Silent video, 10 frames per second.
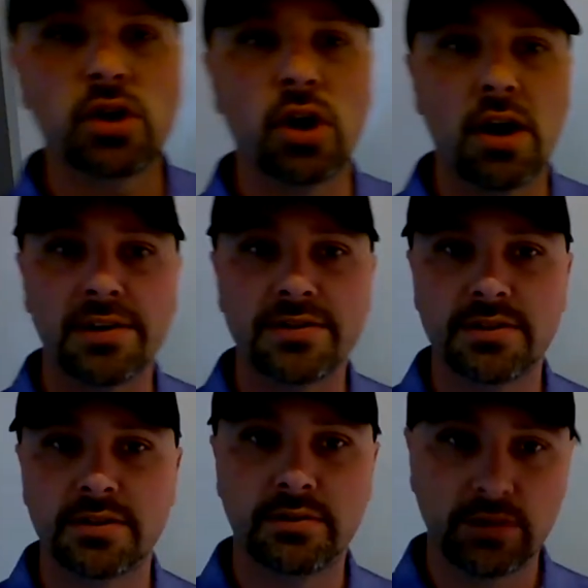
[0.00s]

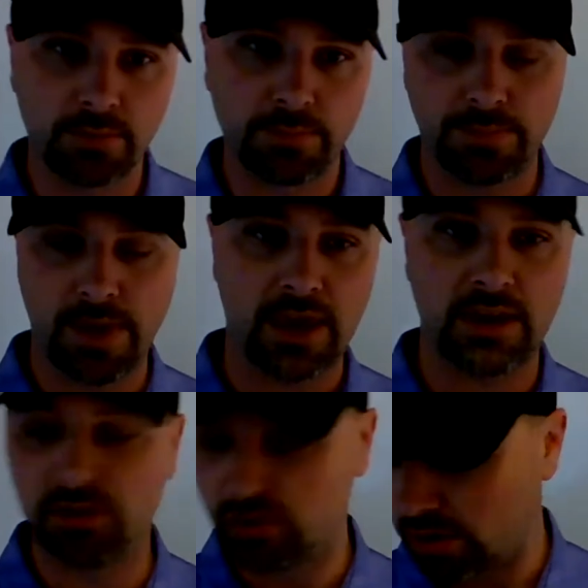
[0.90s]
across your
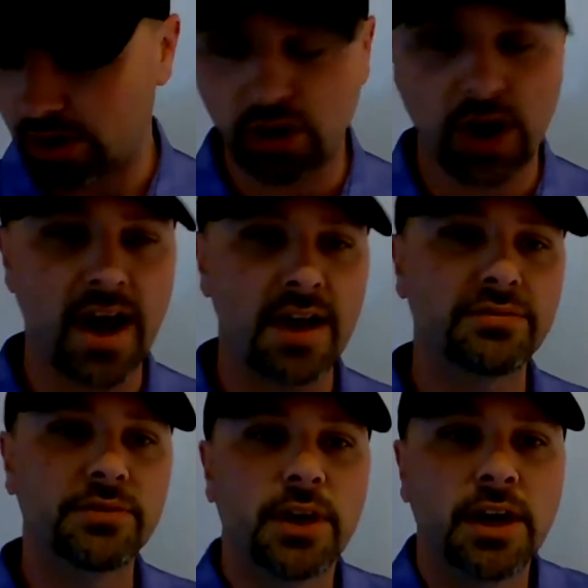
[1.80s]
page or a
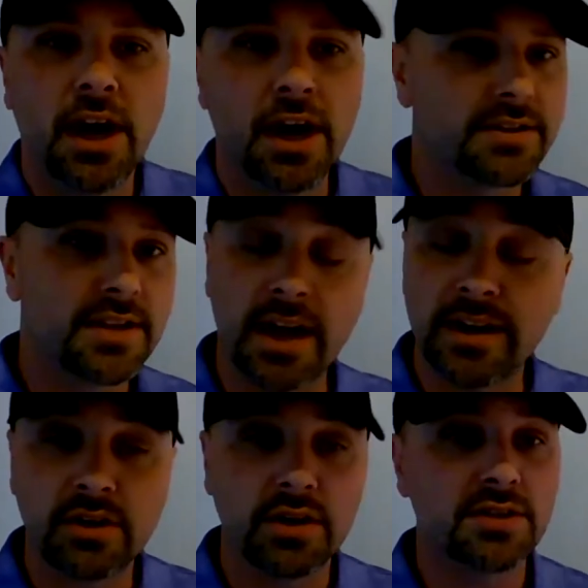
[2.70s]
graph,
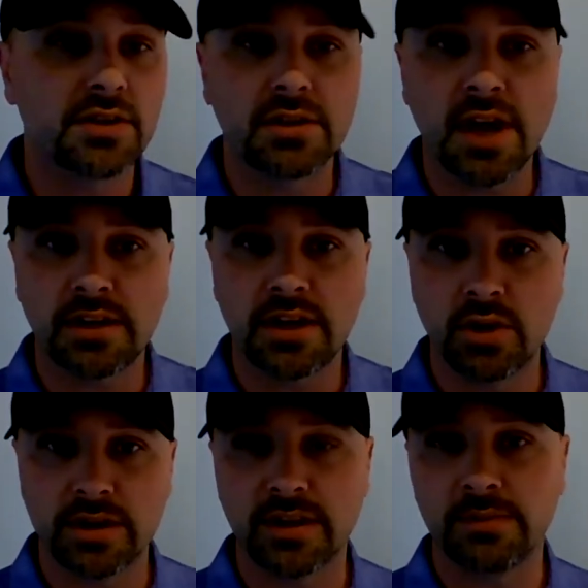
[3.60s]
not increasing or not
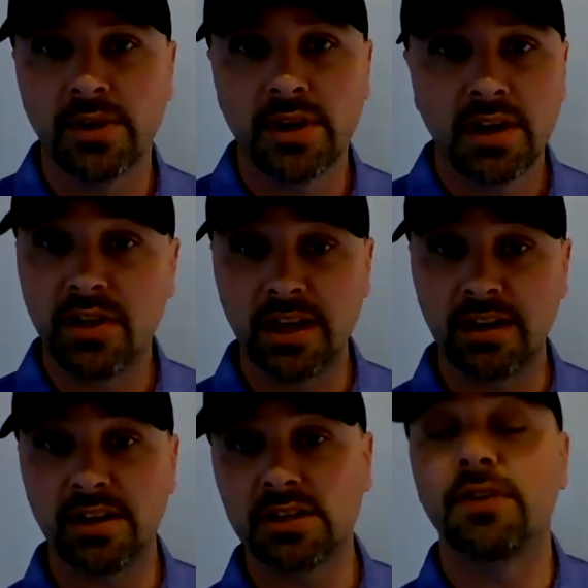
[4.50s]
decreasing,
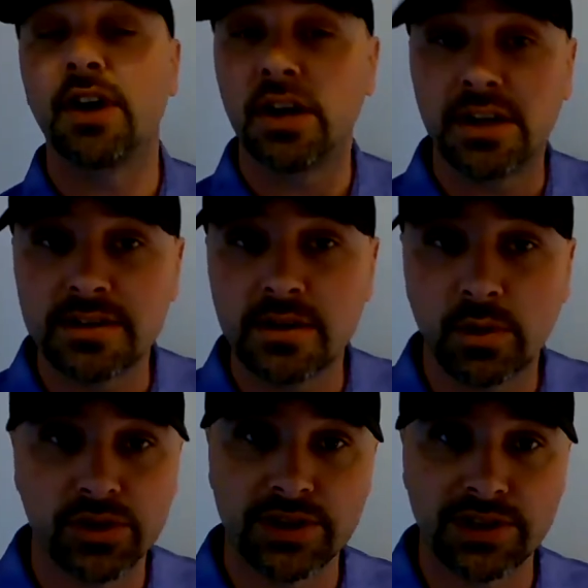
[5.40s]
then it's very easy
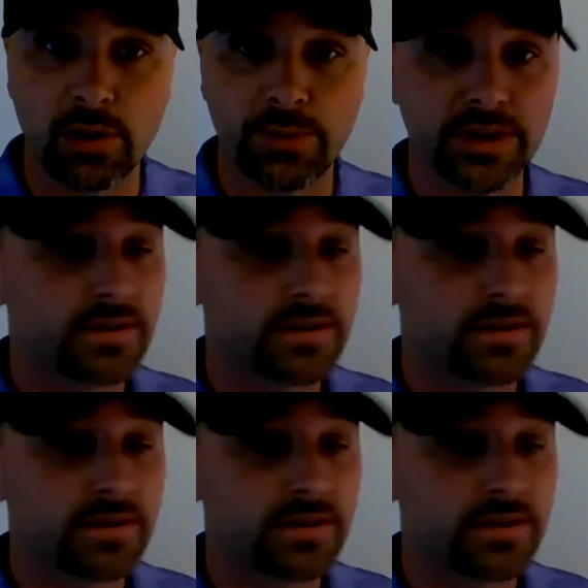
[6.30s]
what the slope